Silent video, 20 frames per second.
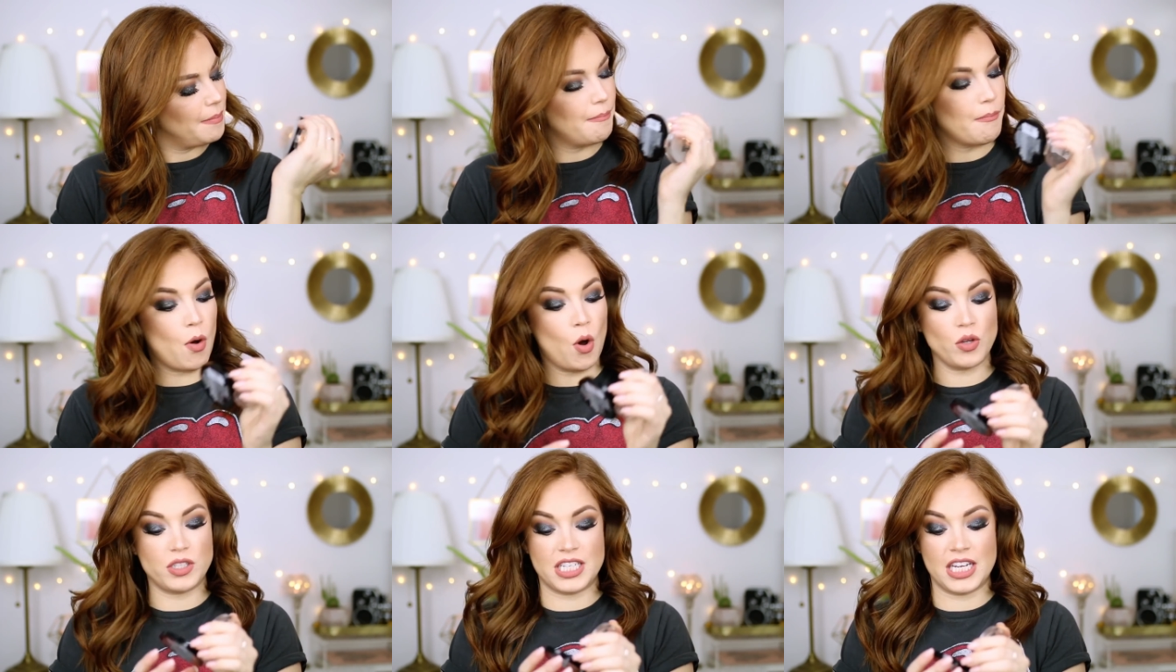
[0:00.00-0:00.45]

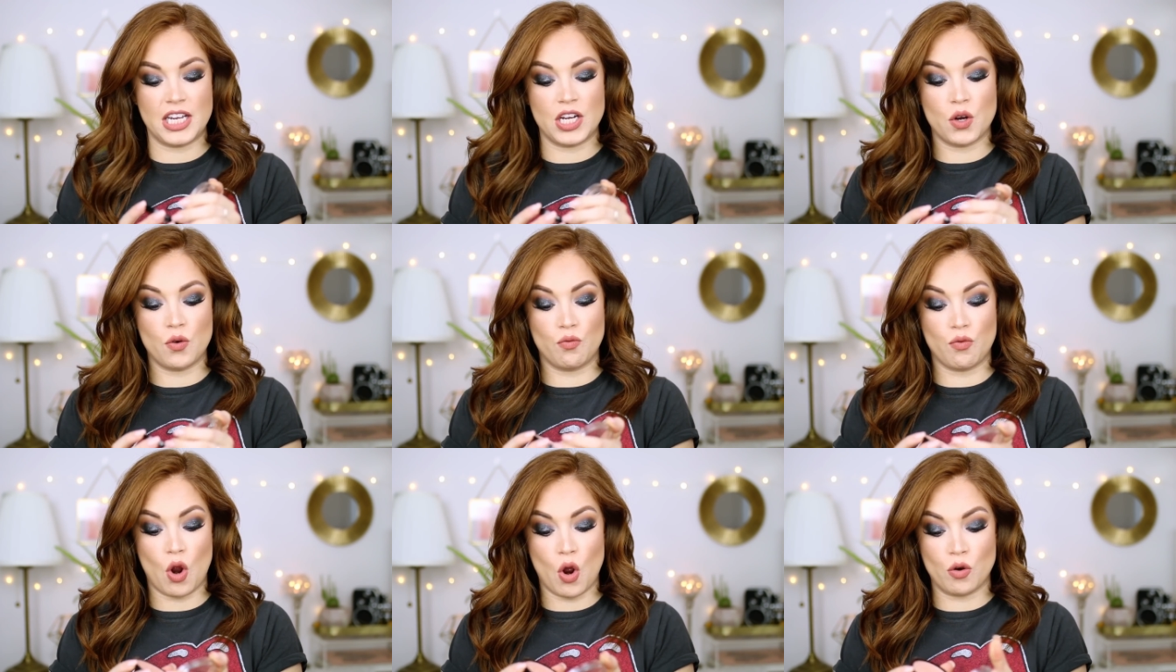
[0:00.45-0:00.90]

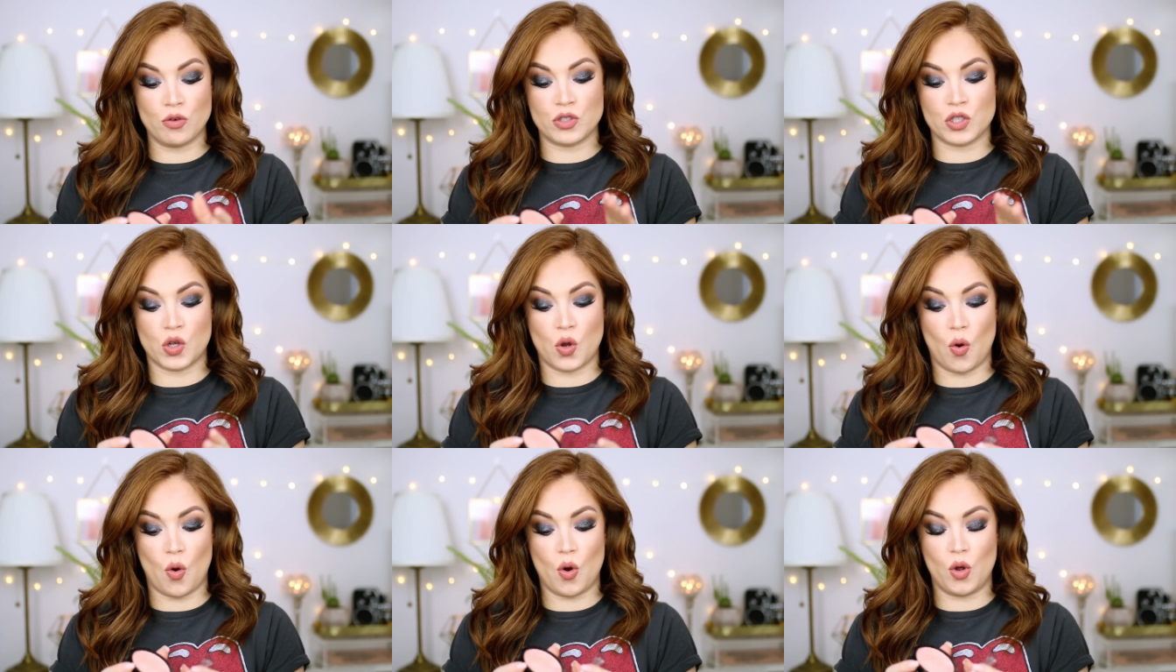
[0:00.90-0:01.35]
Molten
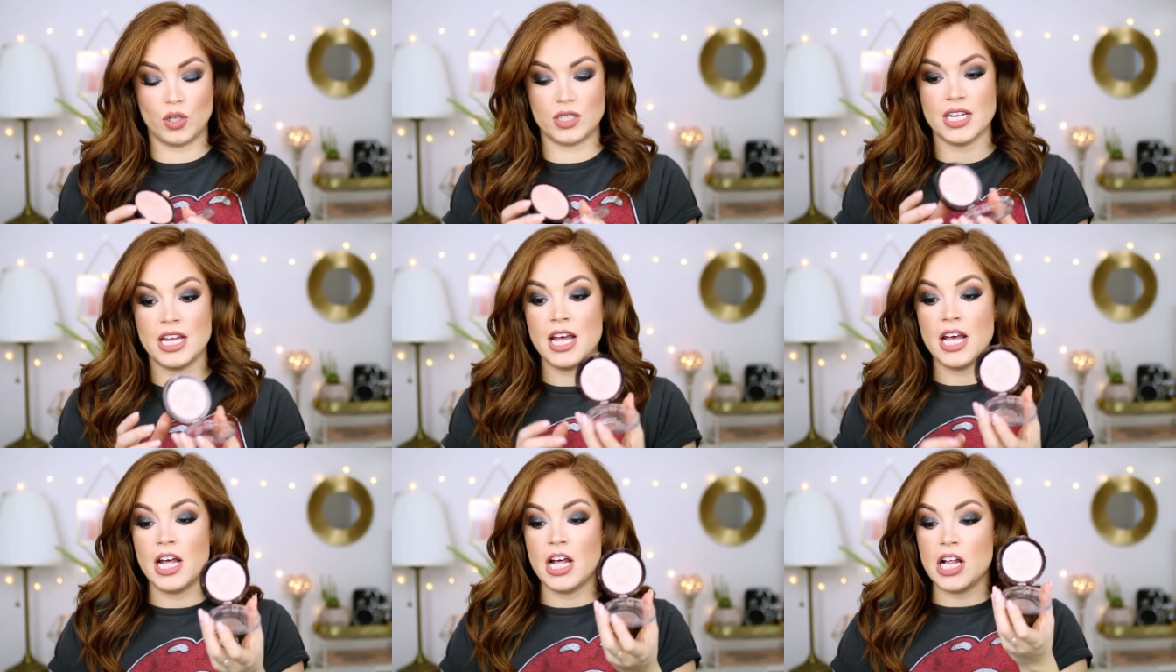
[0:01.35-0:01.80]
Rose
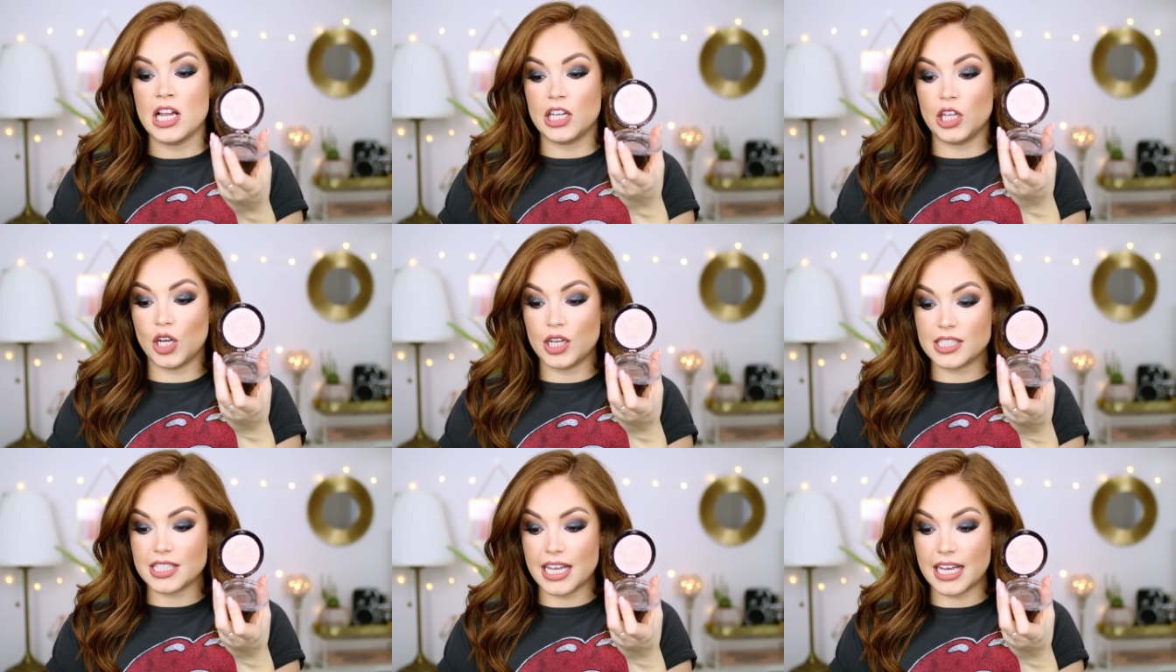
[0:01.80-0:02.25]
Gold.
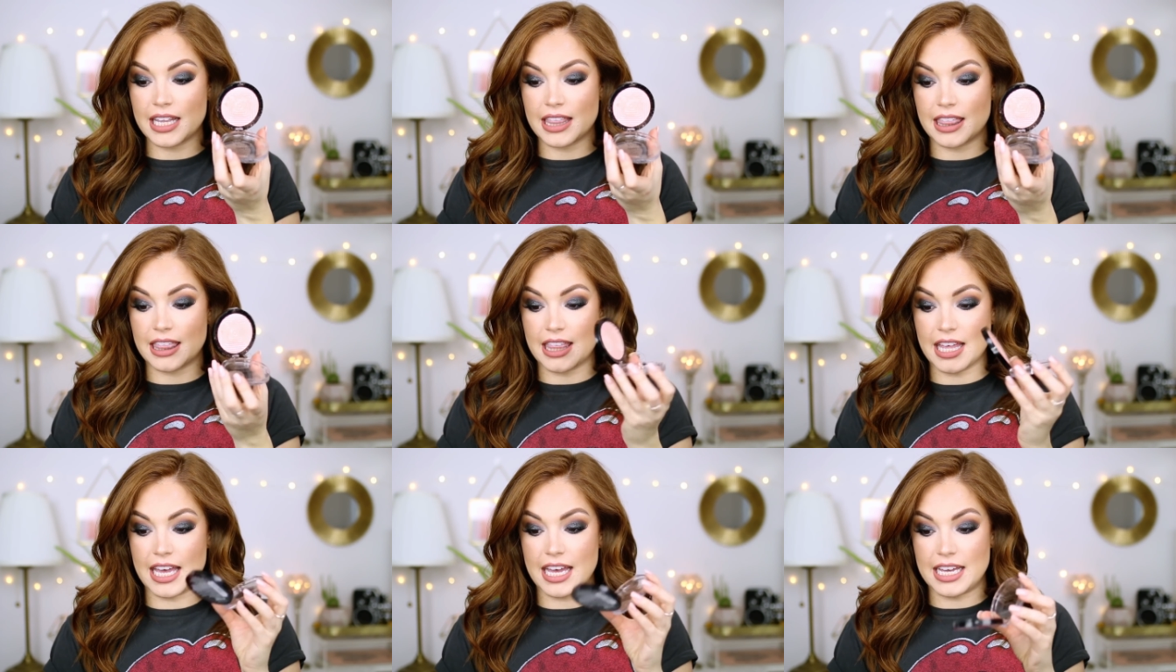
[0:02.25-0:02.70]
Looks
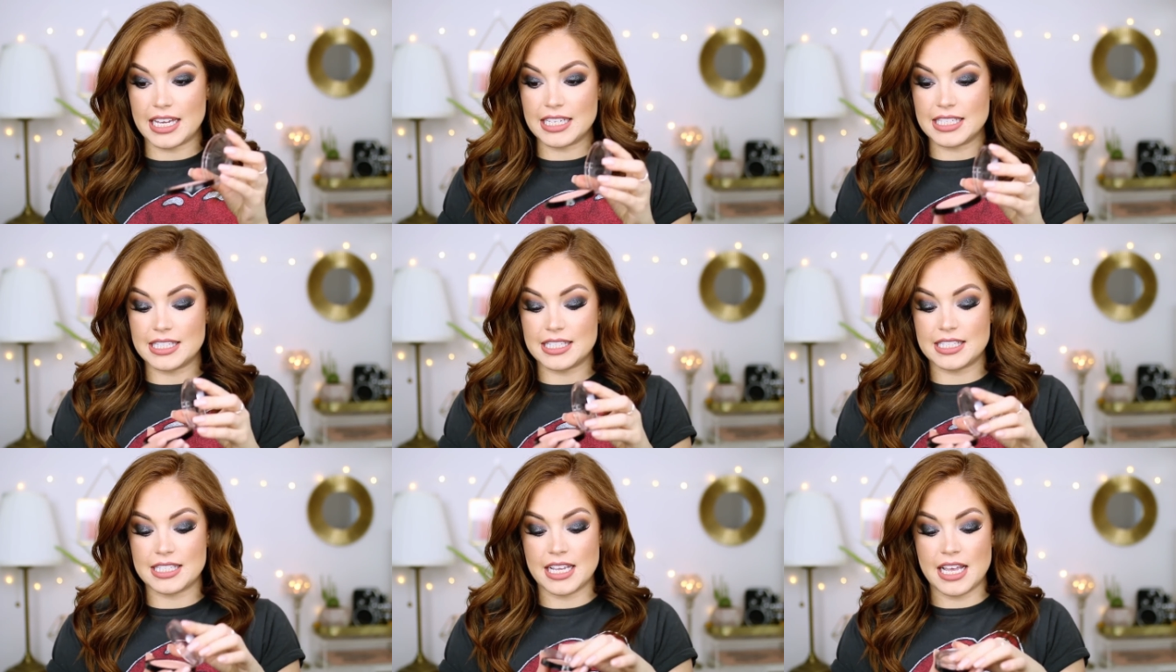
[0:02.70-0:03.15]
like
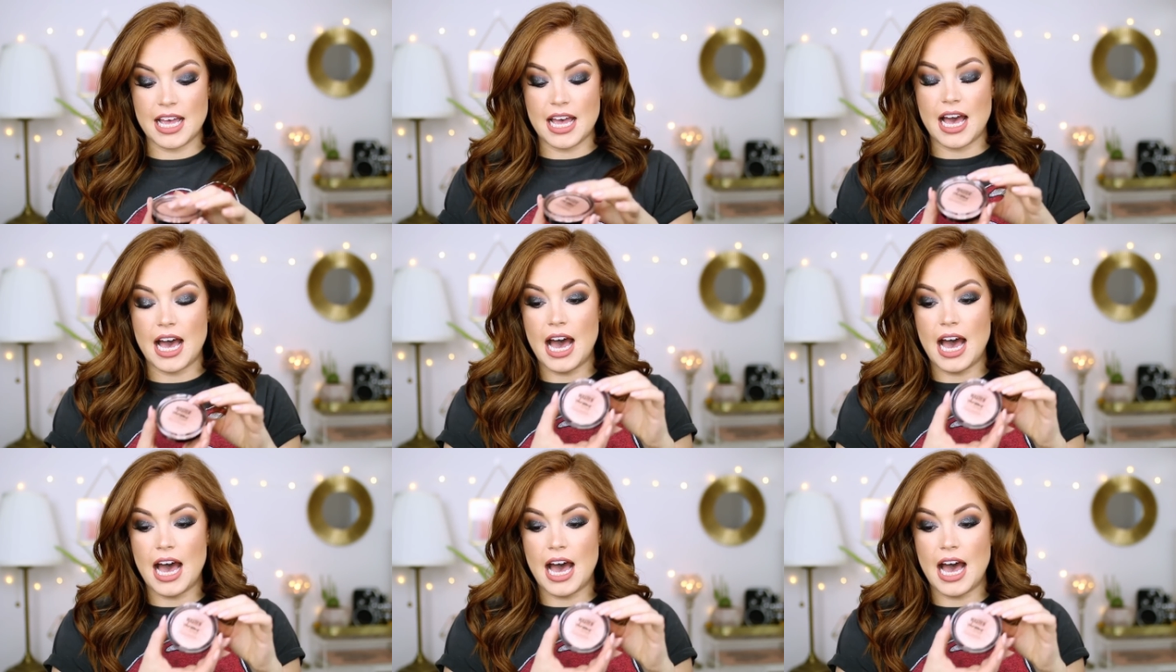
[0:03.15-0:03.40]
this.